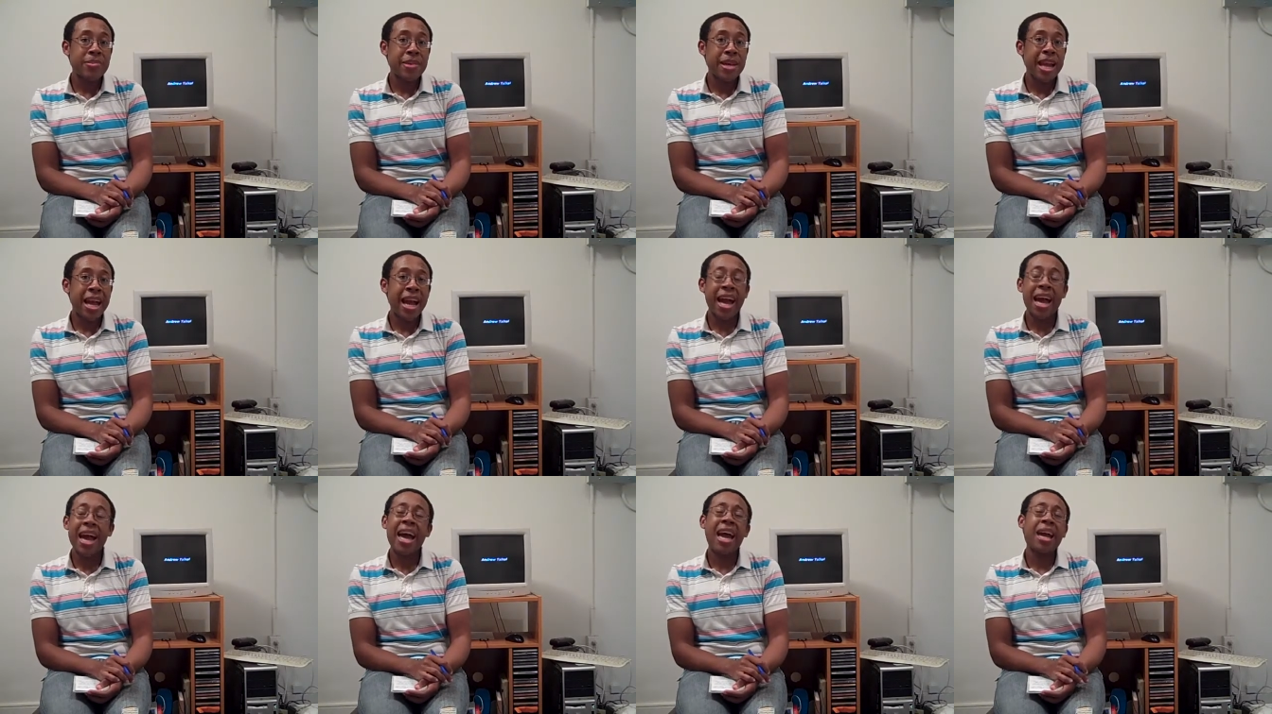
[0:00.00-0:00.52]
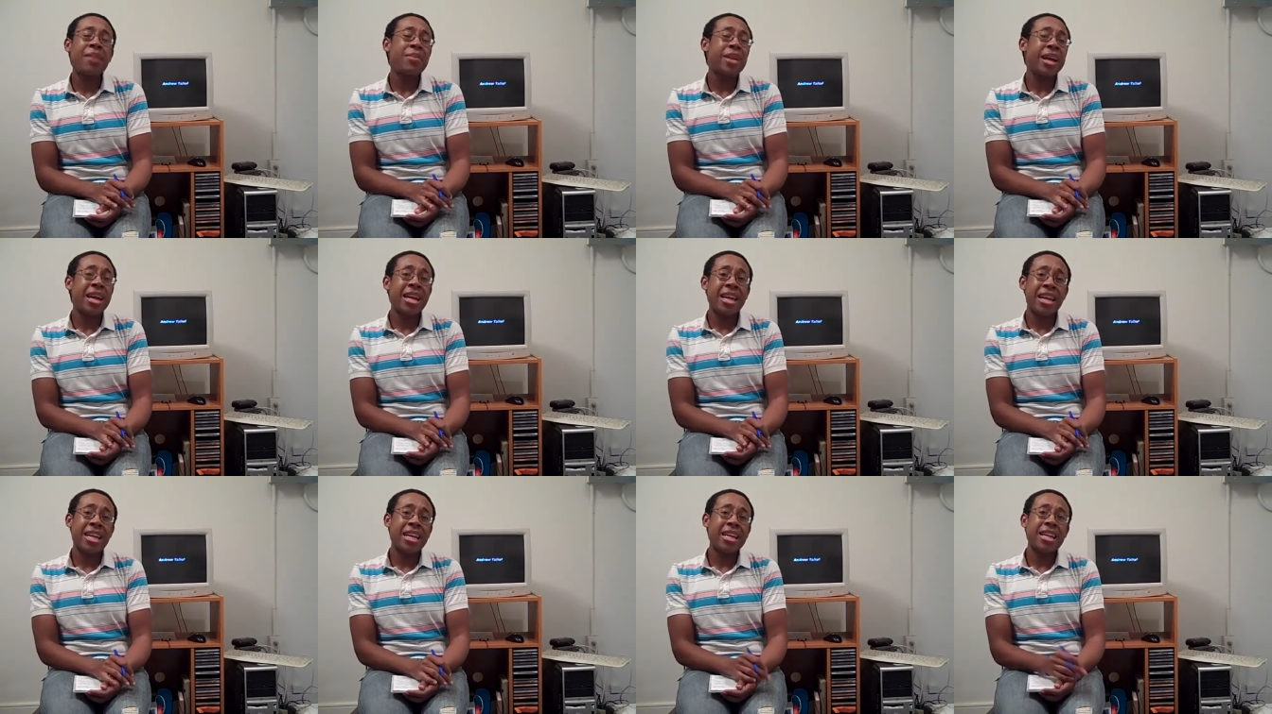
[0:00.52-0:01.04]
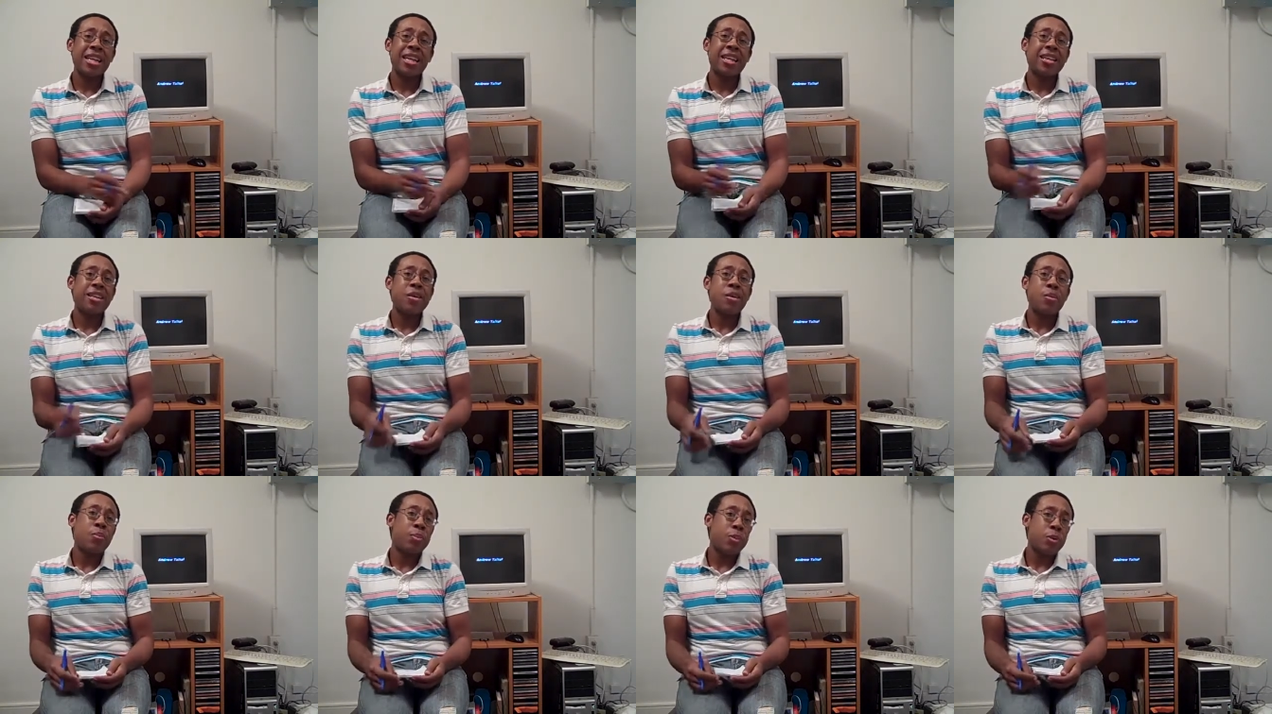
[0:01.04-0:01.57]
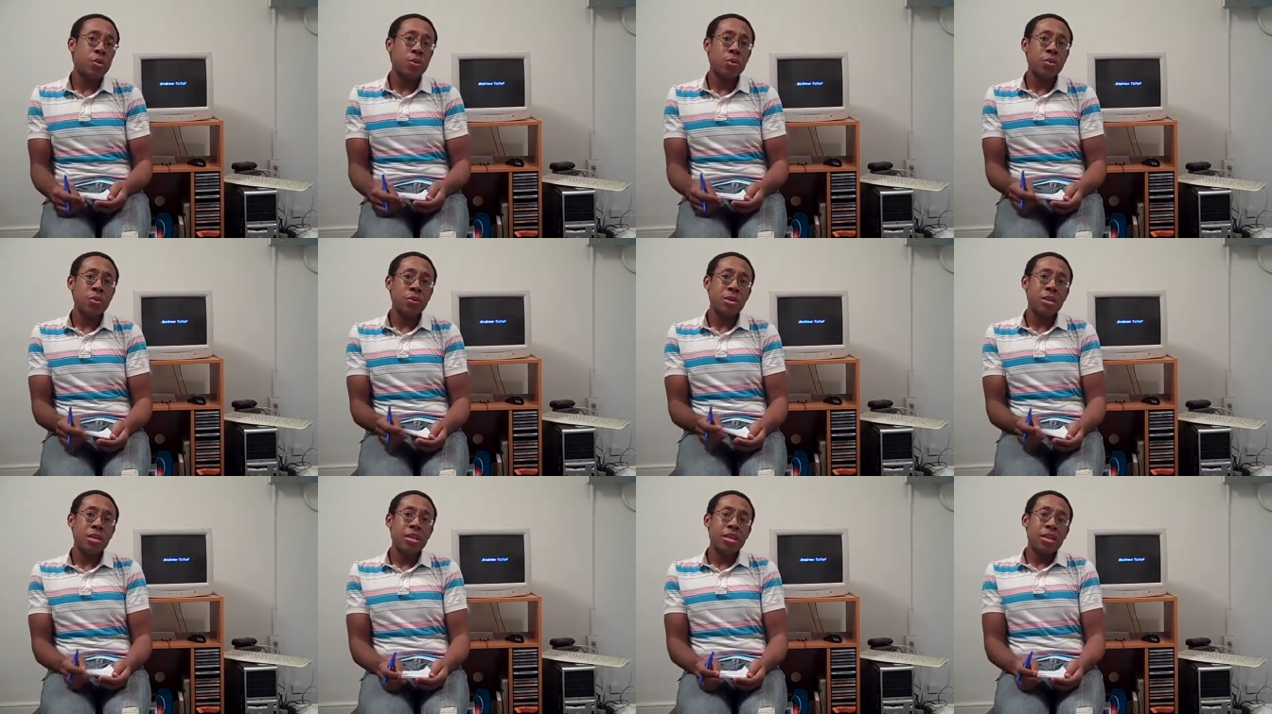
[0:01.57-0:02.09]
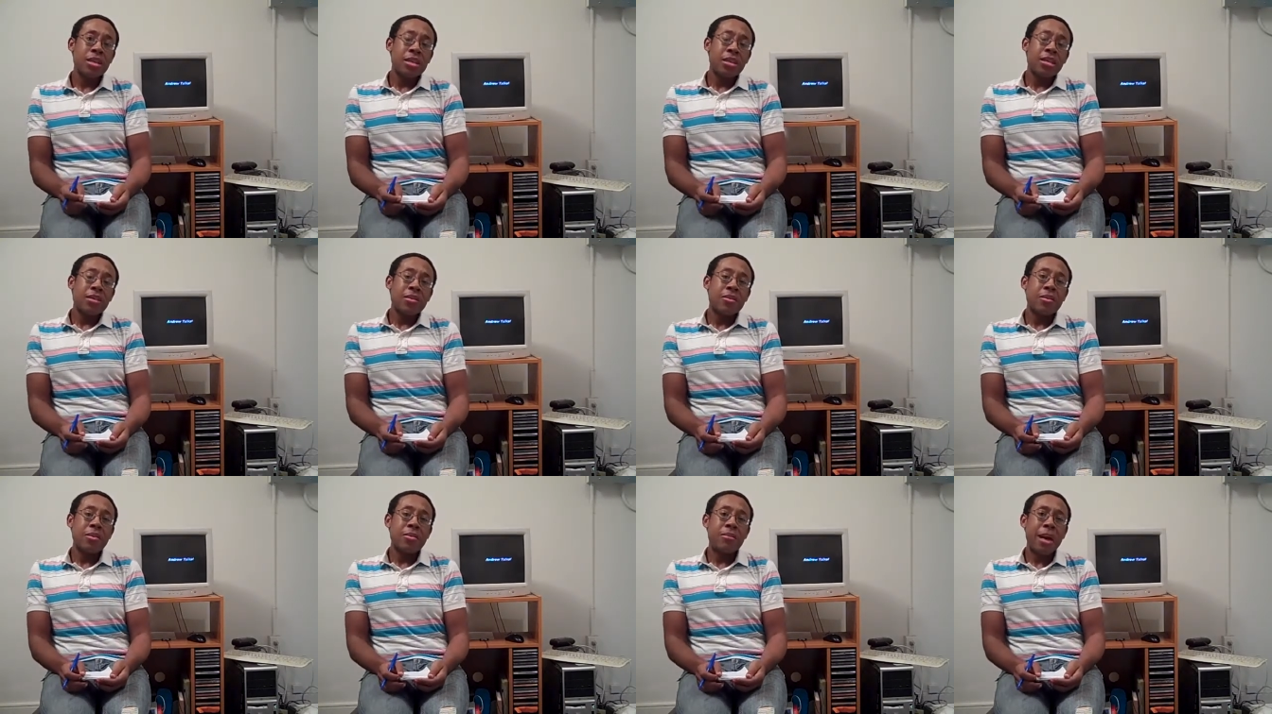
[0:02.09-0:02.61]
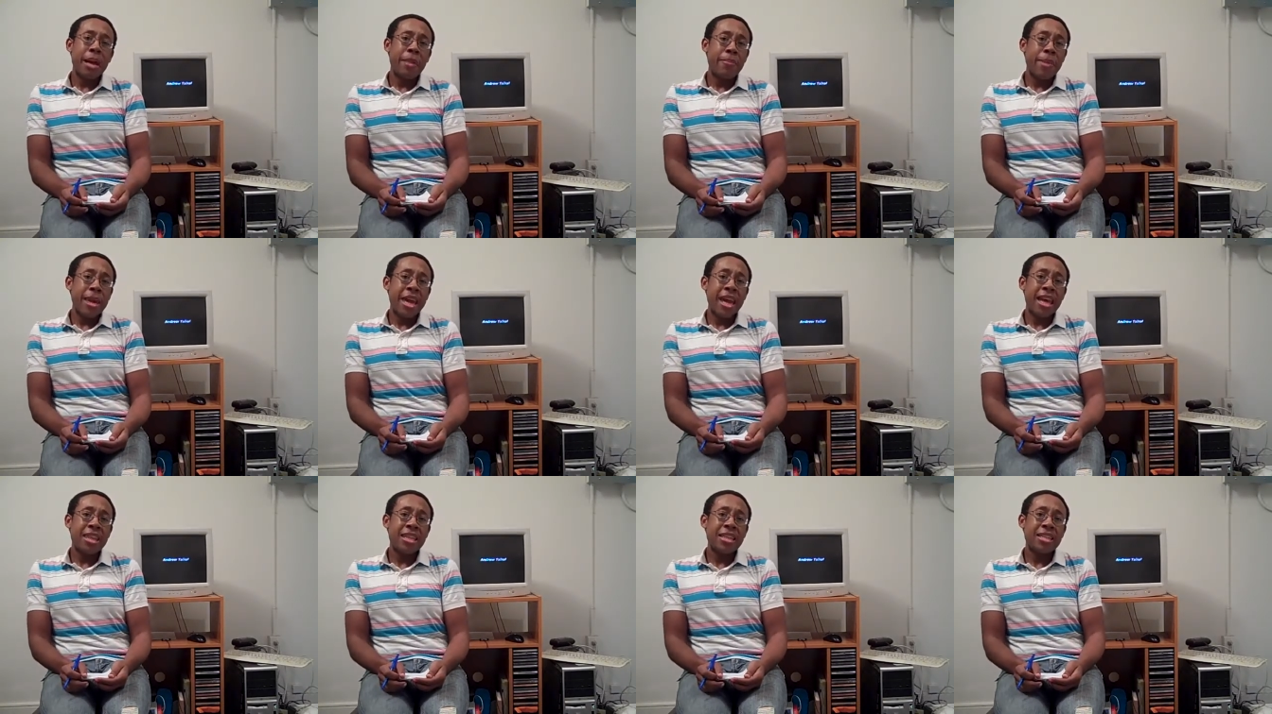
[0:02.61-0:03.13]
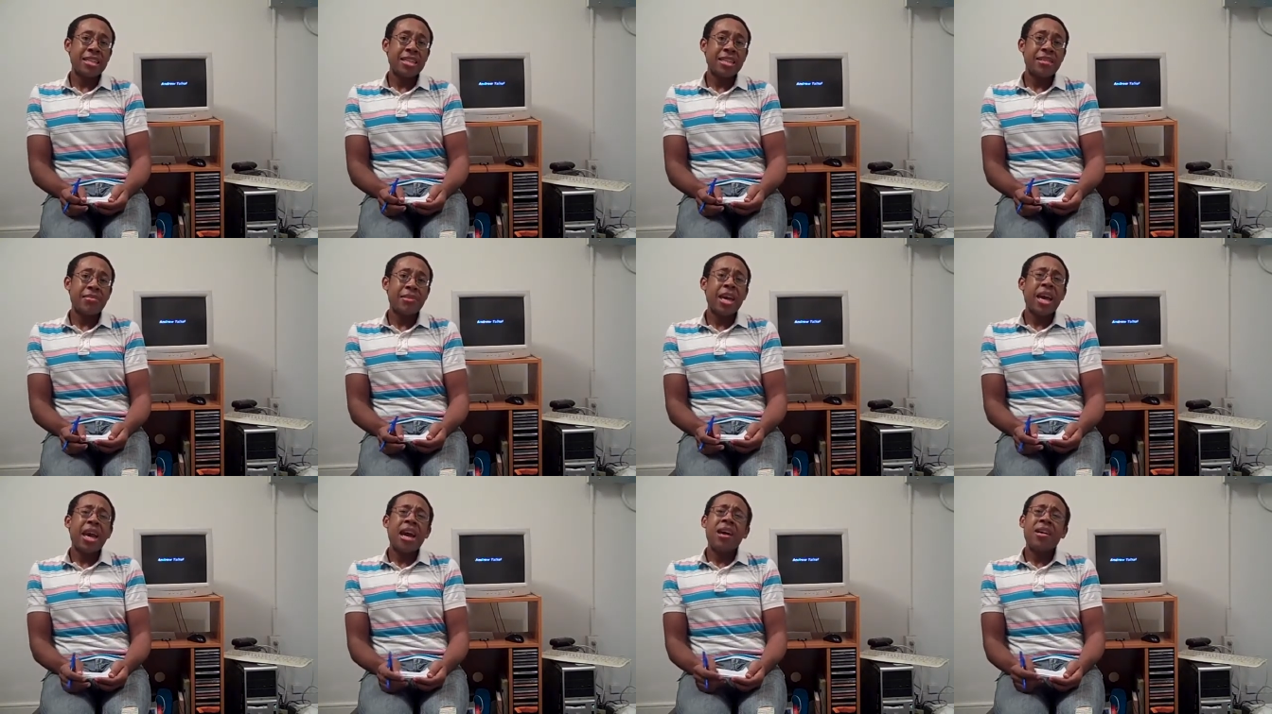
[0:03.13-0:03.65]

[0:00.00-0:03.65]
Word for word: but I, I'm not getting in no pool or my bathtub.